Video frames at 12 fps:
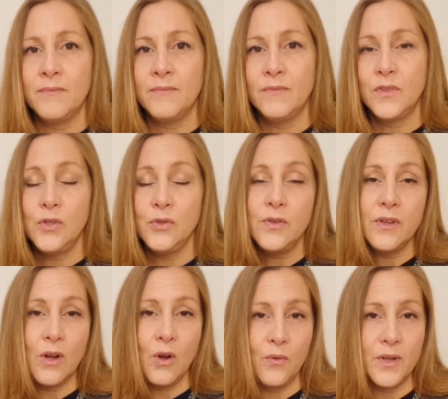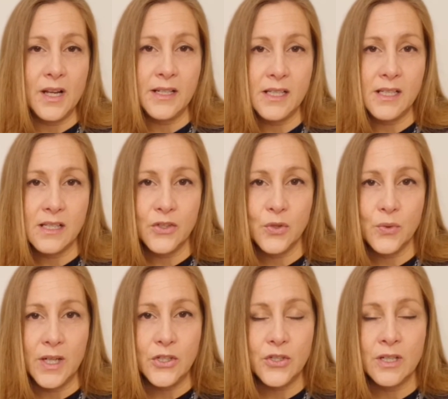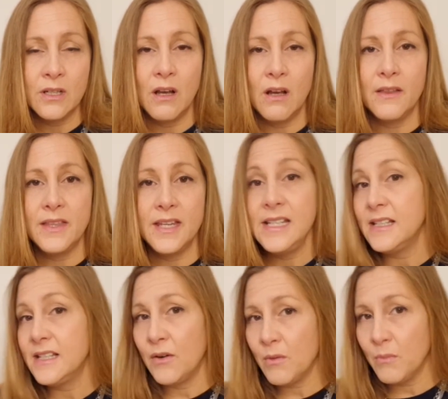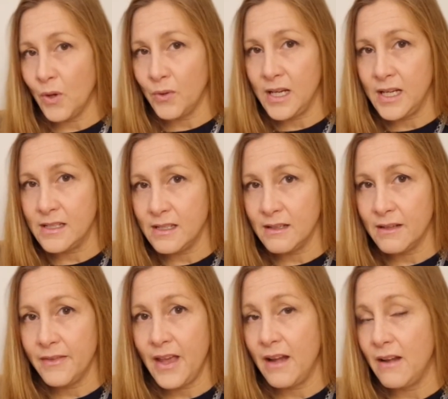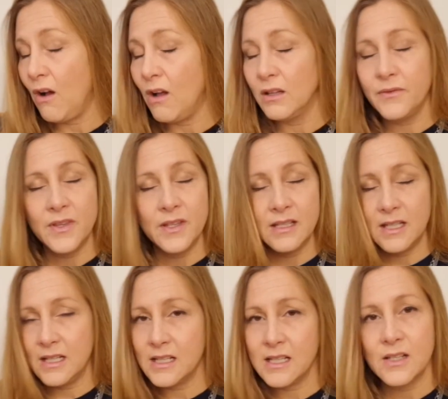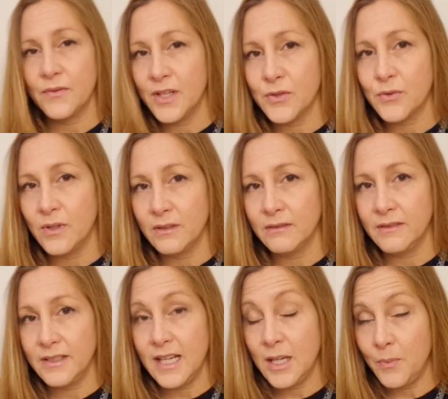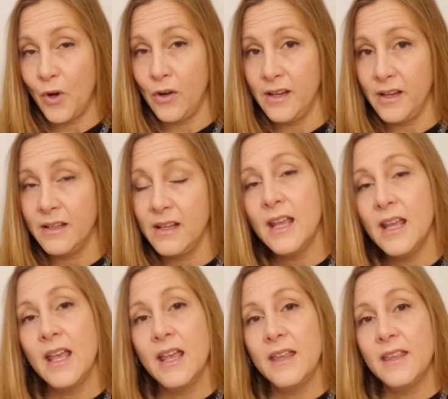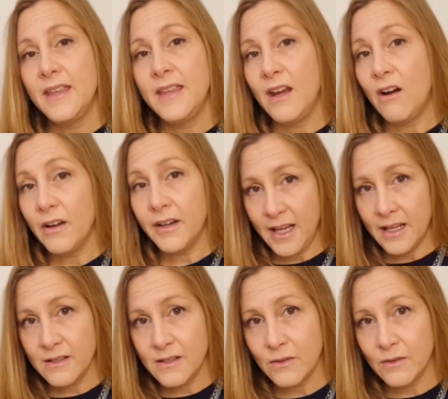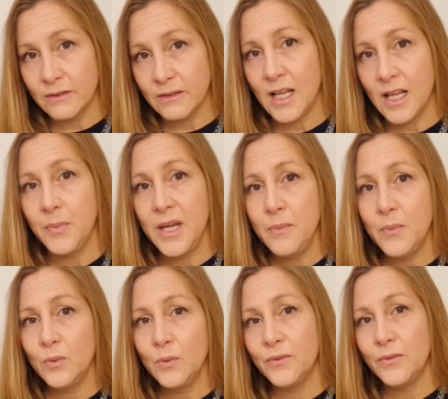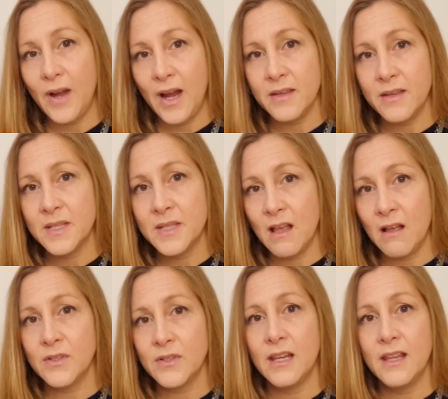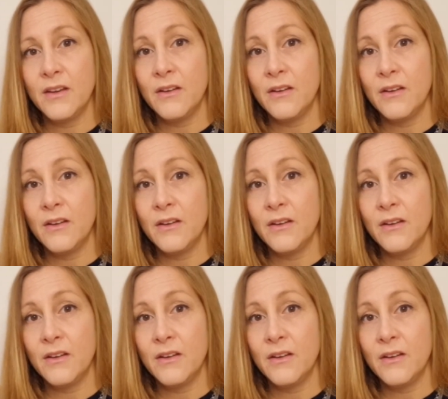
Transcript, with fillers: due to the COVID-19 situation, these ceremonies that all of the citizens of Israel take part in, they are canceled, and people will find themselves in their